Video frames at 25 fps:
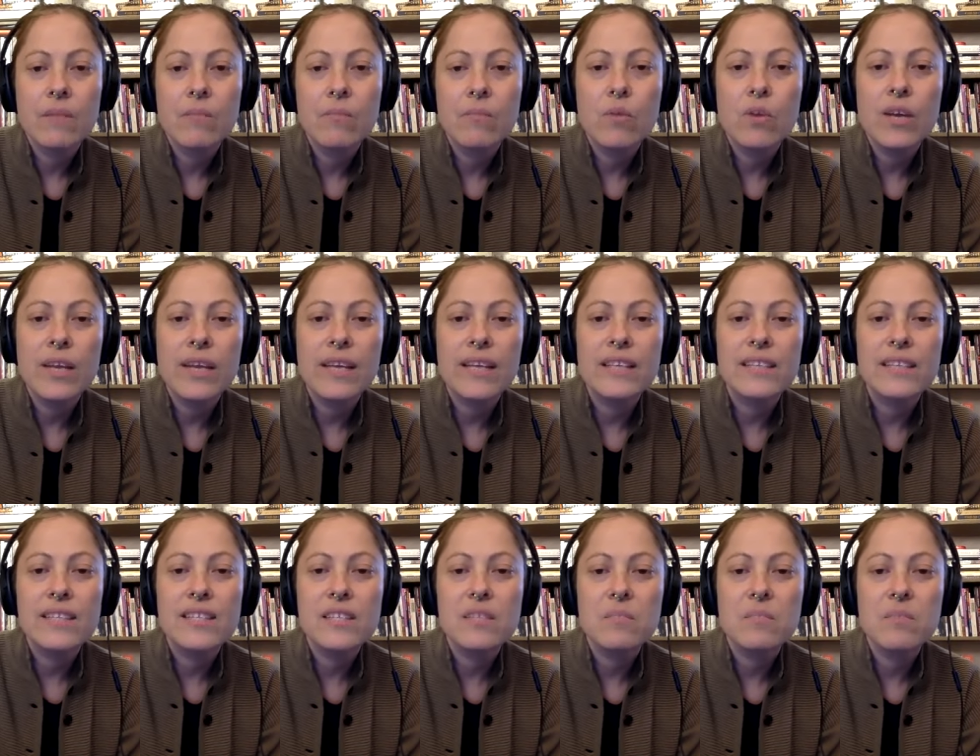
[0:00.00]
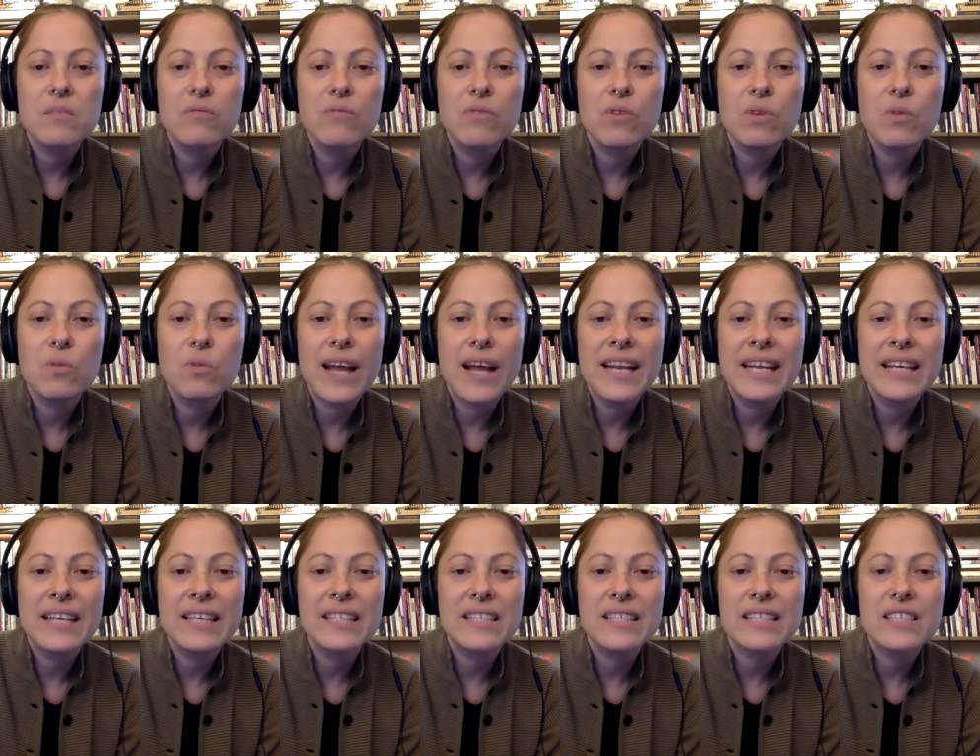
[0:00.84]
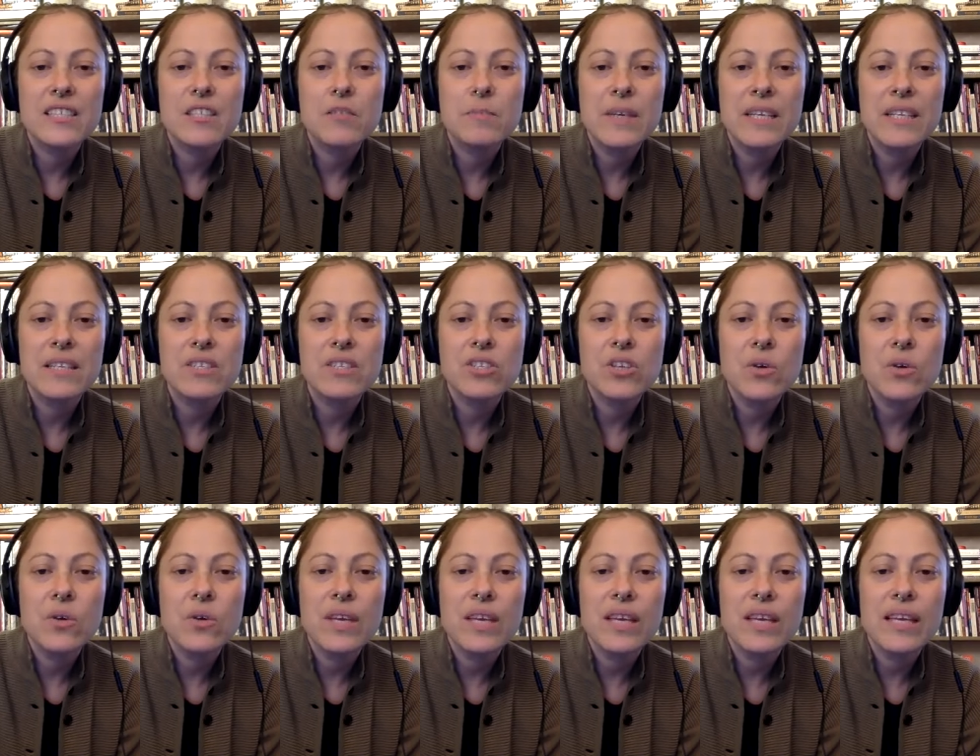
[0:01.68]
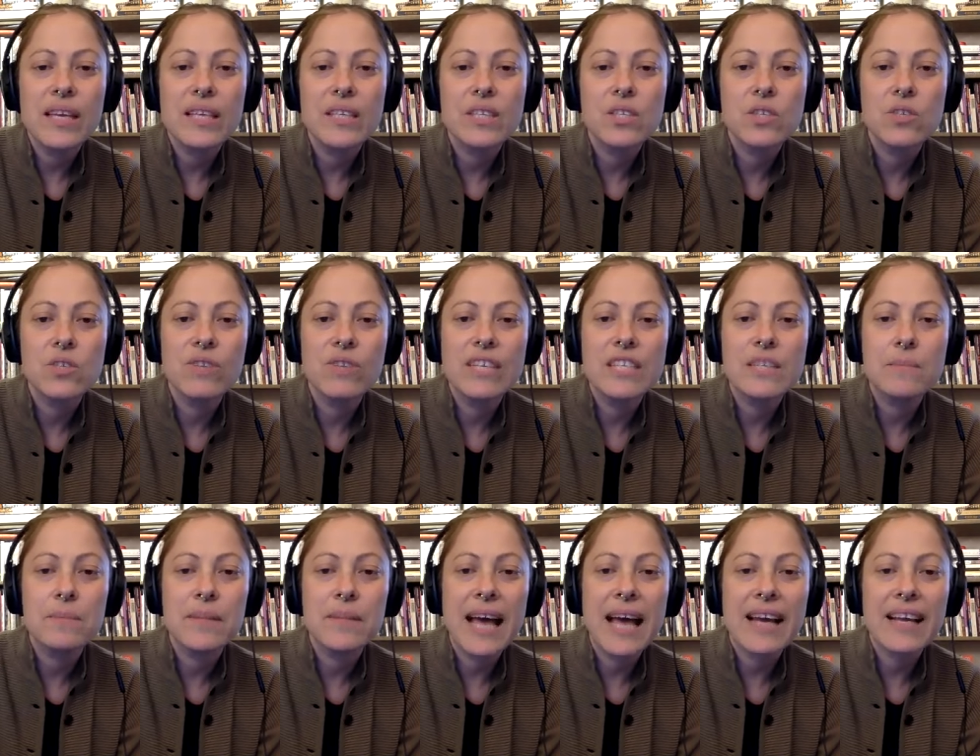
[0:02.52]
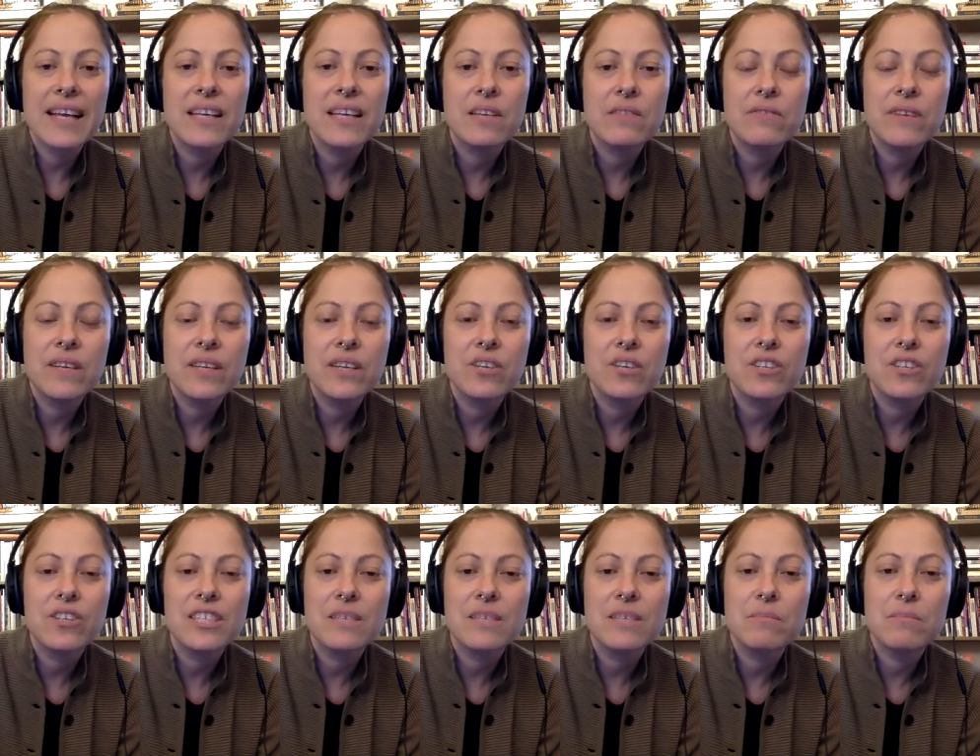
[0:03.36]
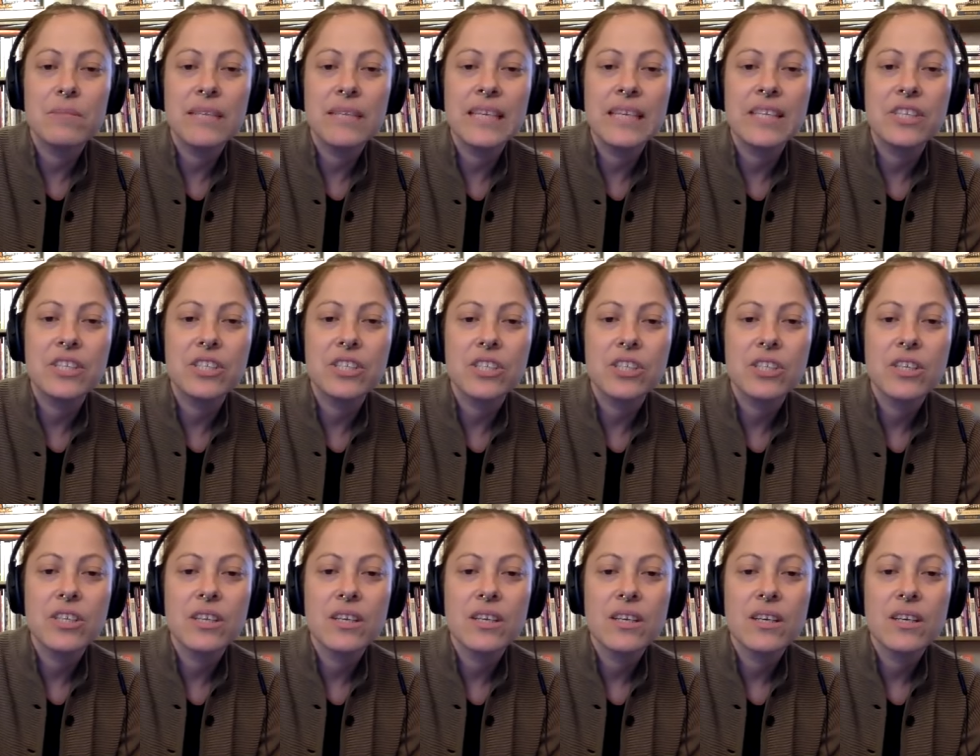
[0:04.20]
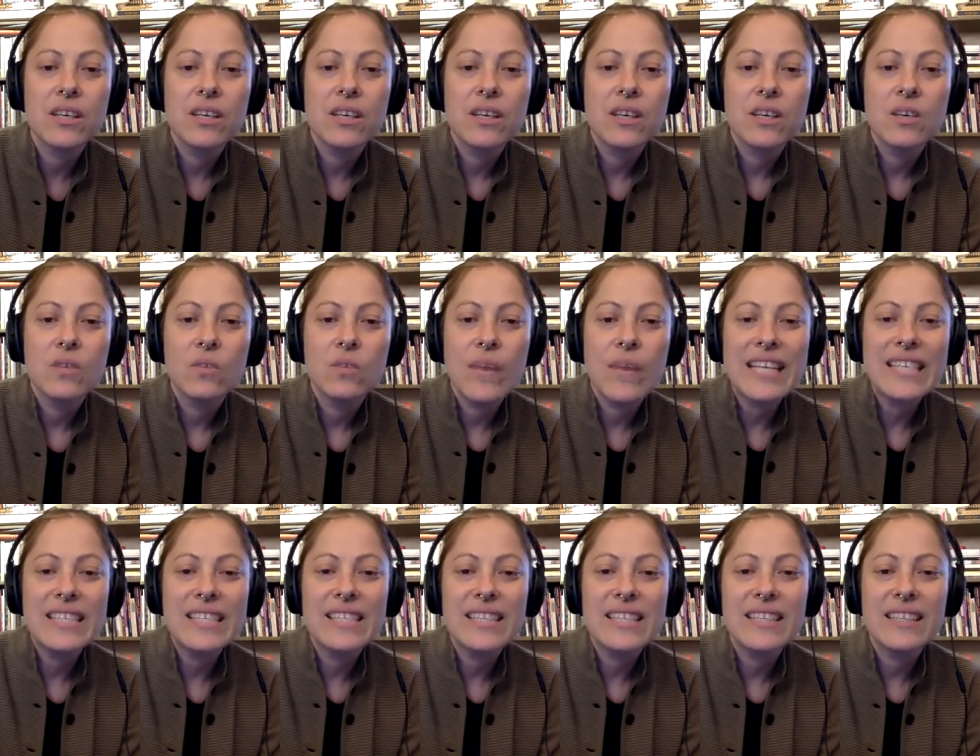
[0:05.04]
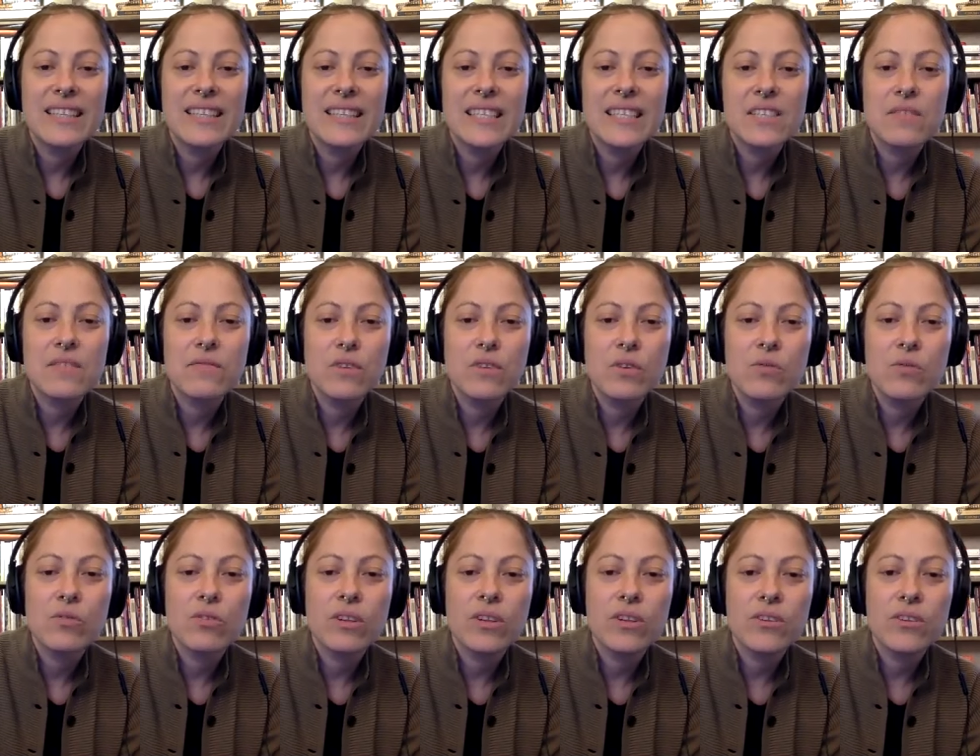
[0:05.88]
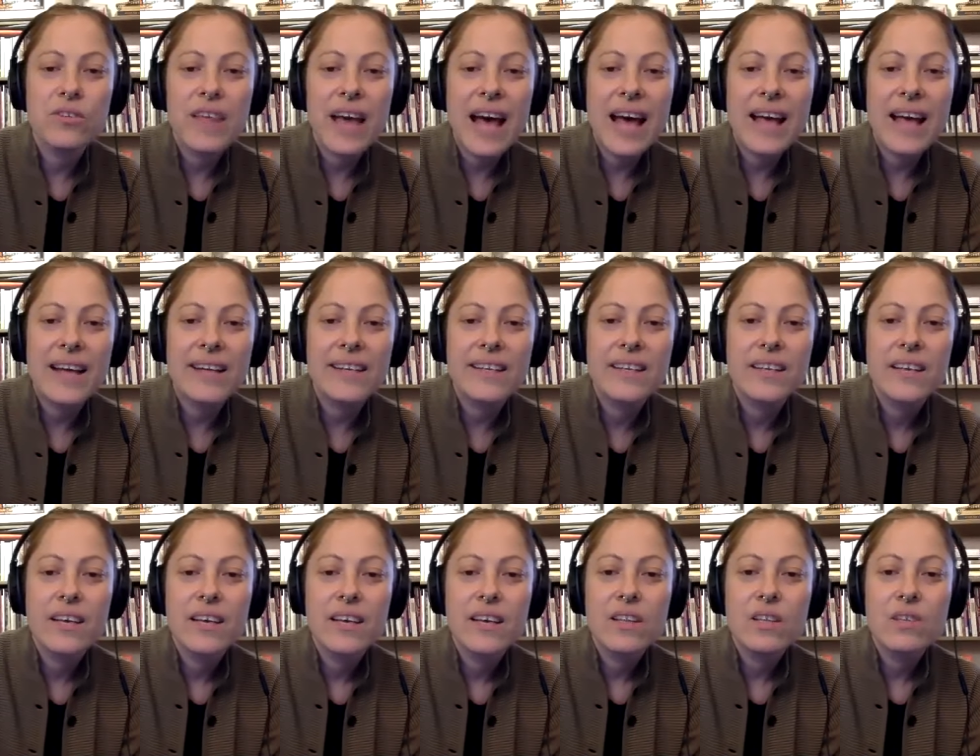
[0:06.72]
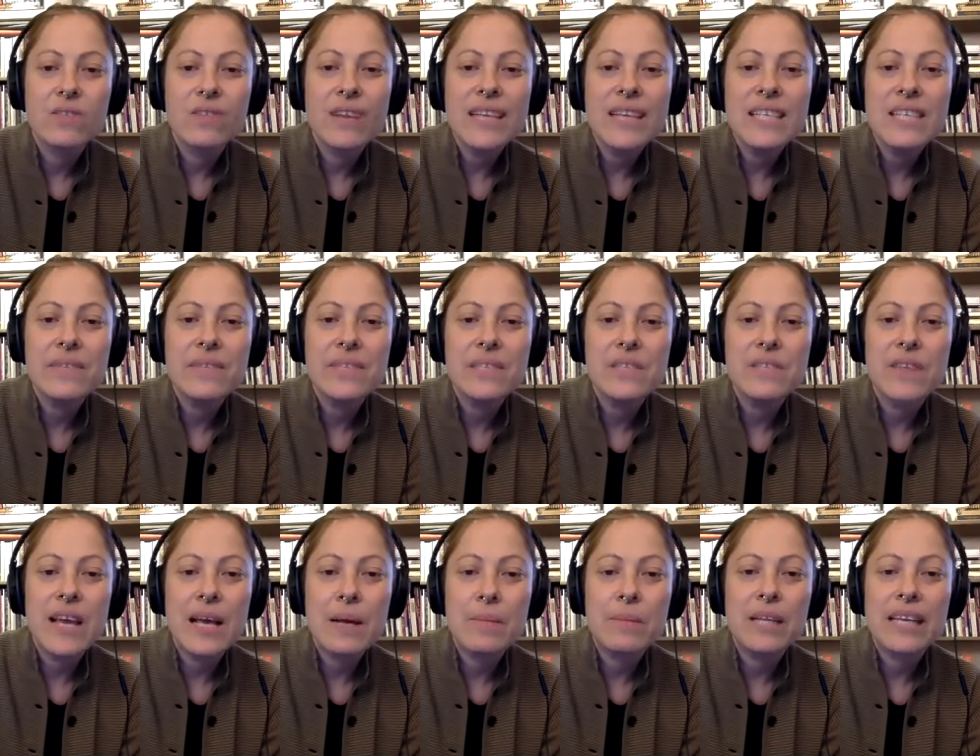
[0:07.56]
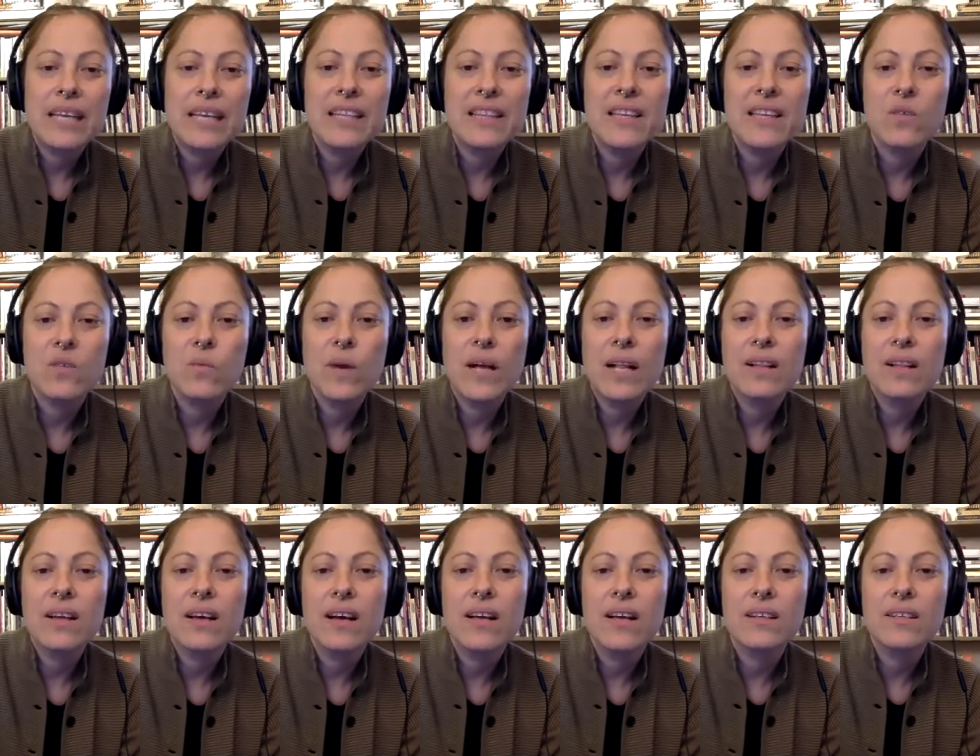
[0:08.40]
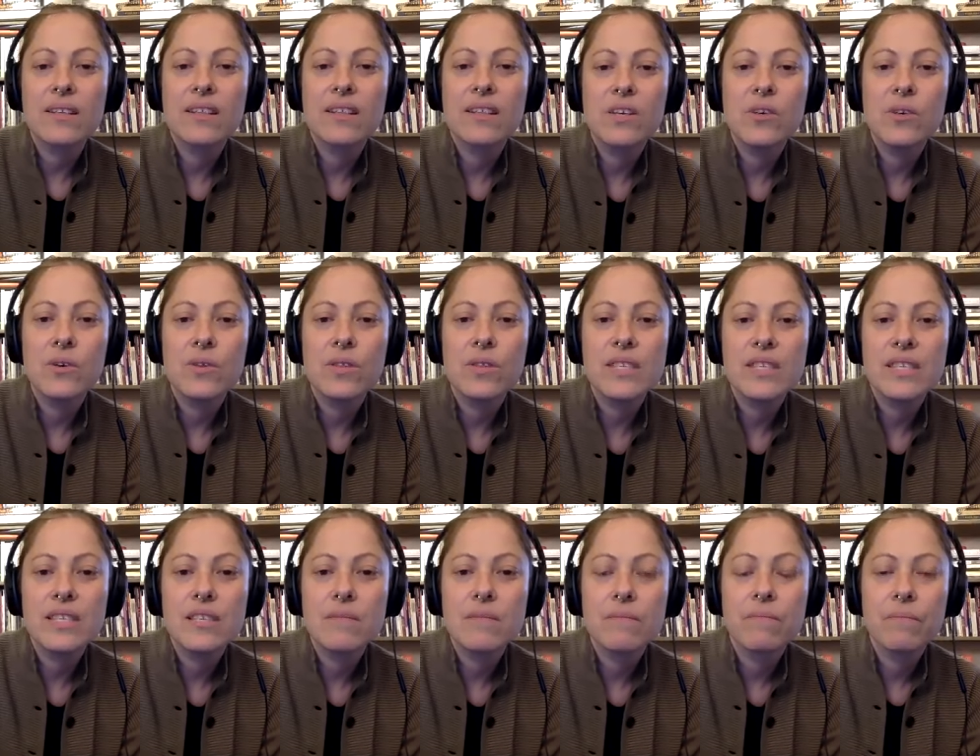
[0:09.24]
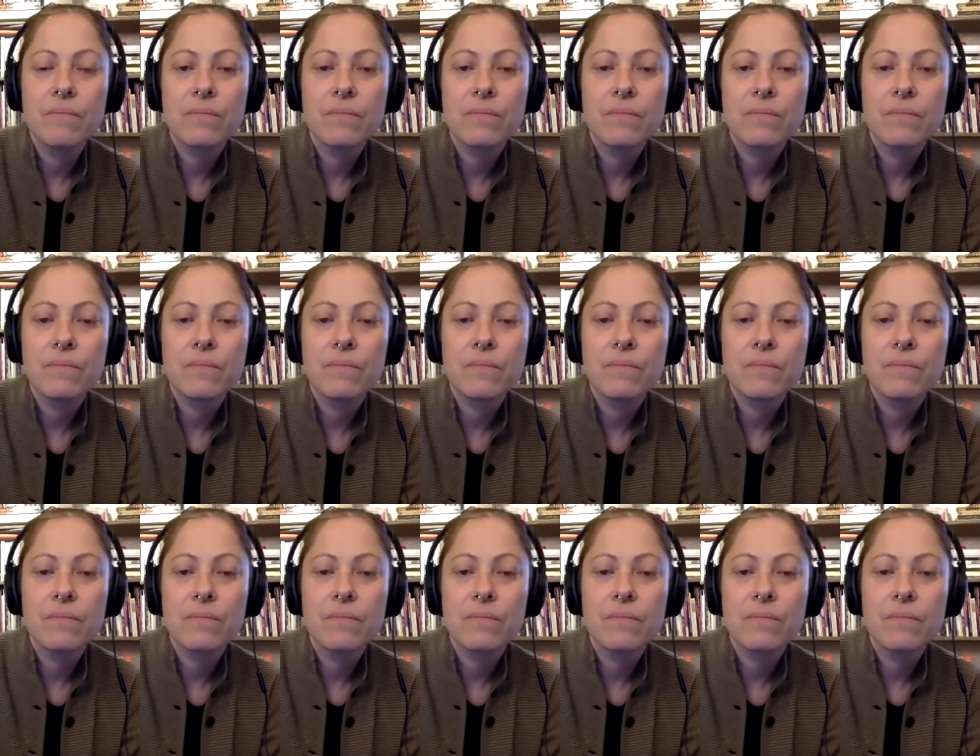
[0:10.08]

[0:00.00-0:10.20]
Mornings before weddings spent soaking his grease blackened fingers in bleach, wasted at this funeral or that, the rest of his family in their well cut clothes.